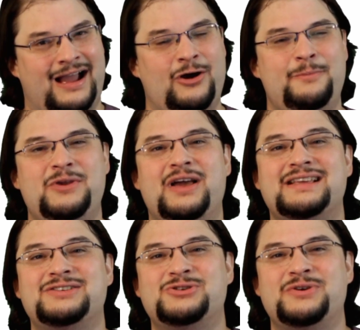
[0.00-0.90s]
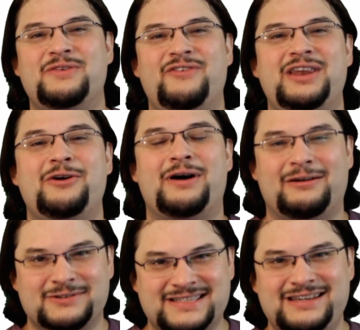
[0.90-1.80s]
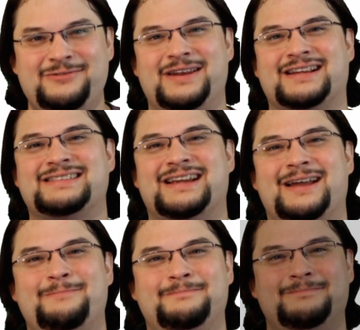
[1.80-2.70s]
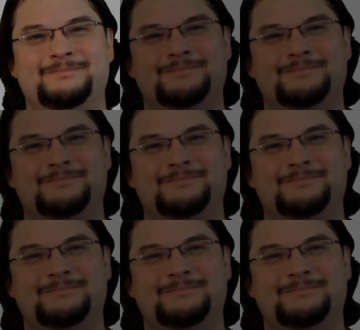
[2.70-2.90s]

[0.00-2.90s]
I hope you guys enjoyed the video. I will see you next time.